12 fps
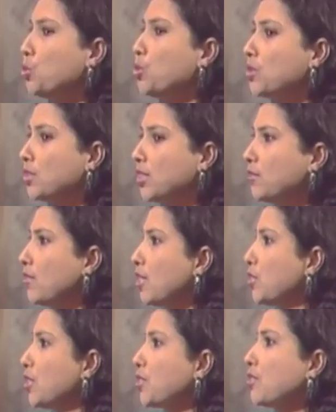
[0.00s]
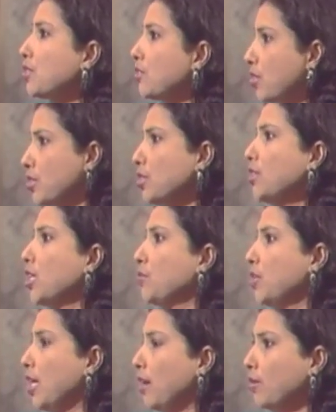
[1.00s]
lose the civilizational structure that
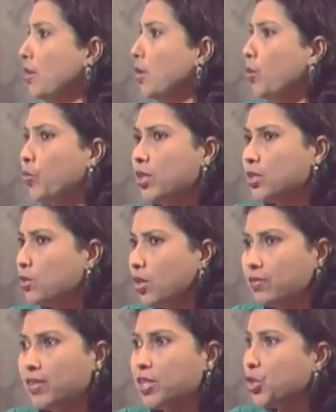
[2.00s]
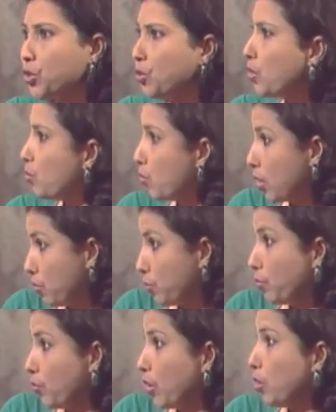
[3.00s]
we have. Mm-hmm. One is not very sure of what
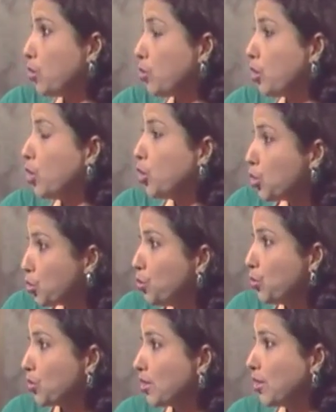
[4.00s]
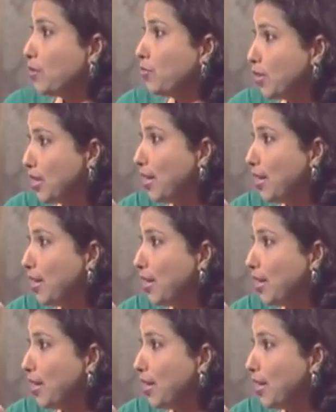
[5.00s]
we're going to choose if